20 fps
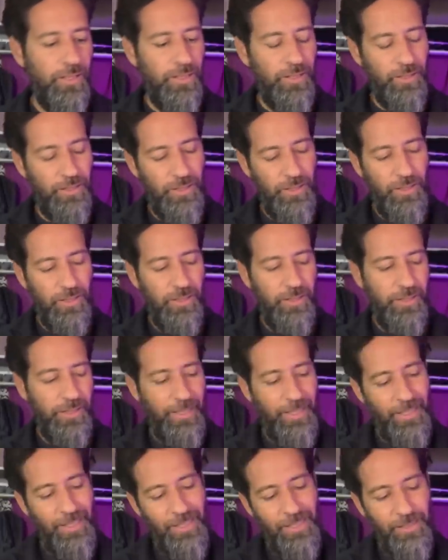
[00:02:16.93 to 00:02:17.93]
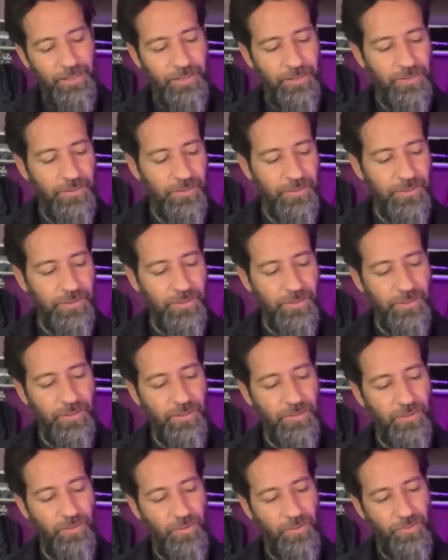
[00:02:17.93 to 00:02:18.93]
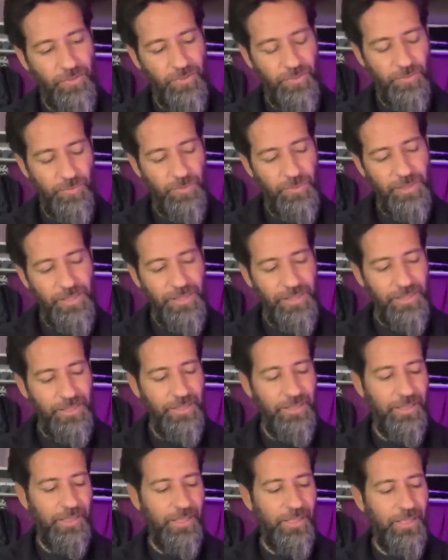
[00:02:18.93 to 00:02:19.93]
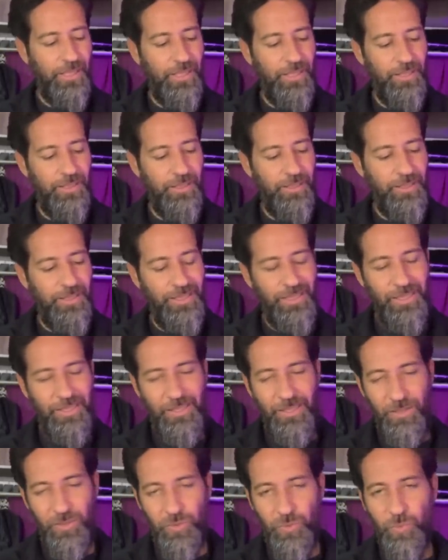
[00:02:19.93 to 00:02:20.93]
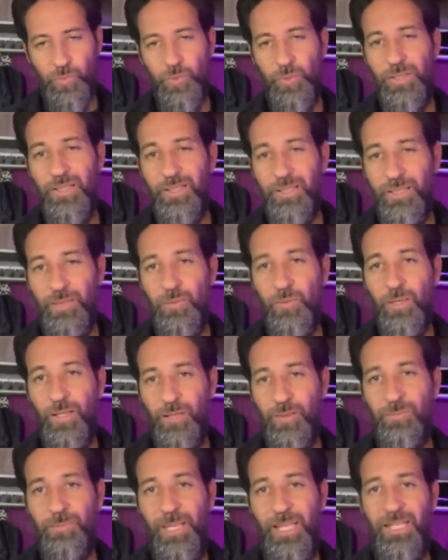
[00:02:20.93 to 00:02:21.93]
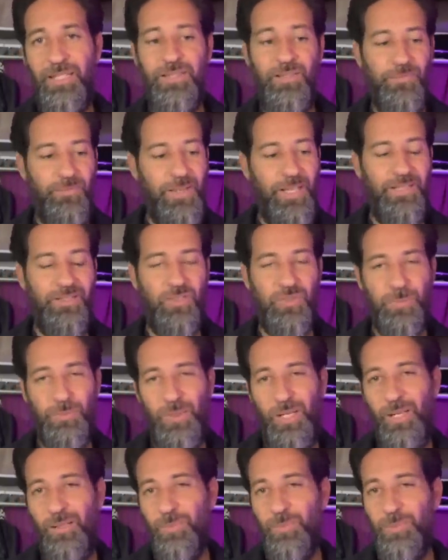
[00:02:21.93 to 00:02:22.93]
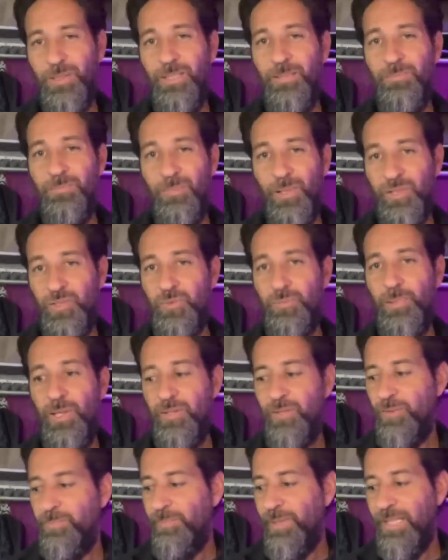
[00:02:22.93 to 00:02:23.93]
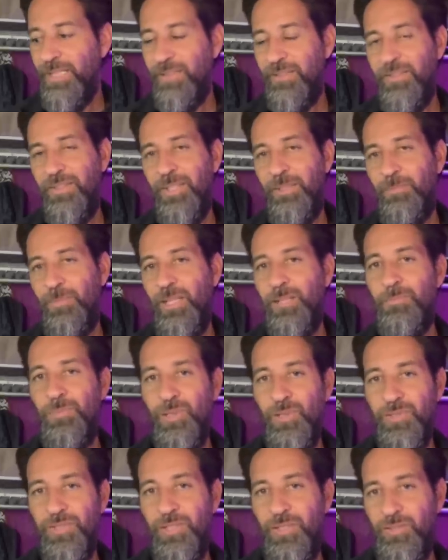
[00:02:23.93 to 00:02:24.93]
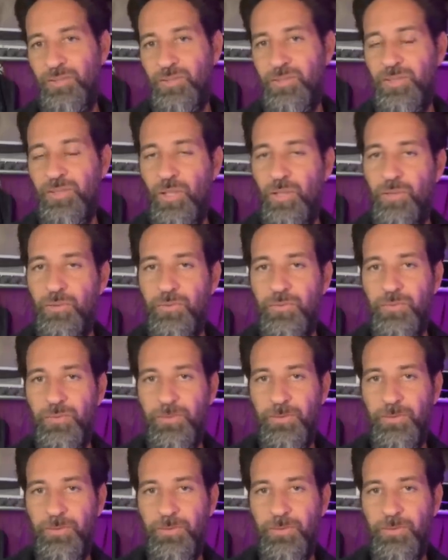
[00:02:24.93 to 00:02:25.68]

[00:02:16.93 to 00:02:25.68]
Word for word: Uh, and Three, uh, it is really well made. In fact, it's probably much better made than my built in stove.